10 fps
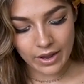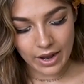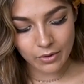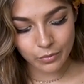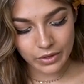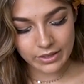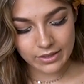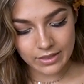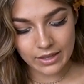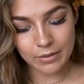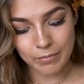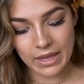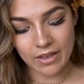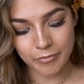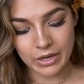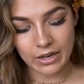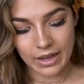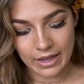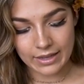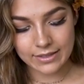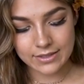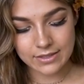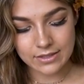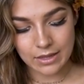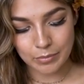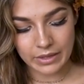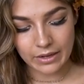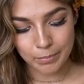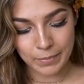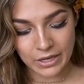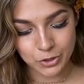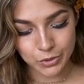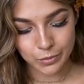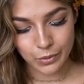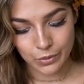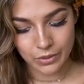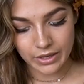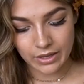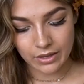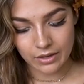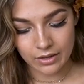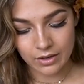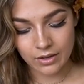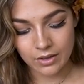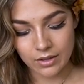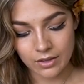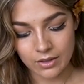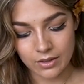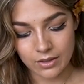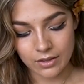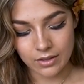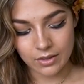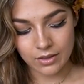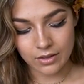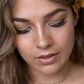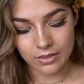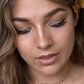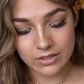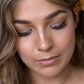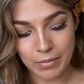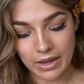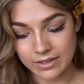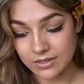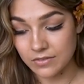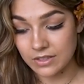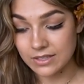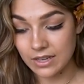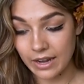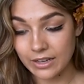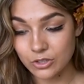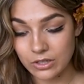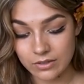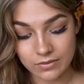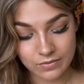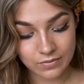I really think it may have been an ex that played a major role in the demise of this connection.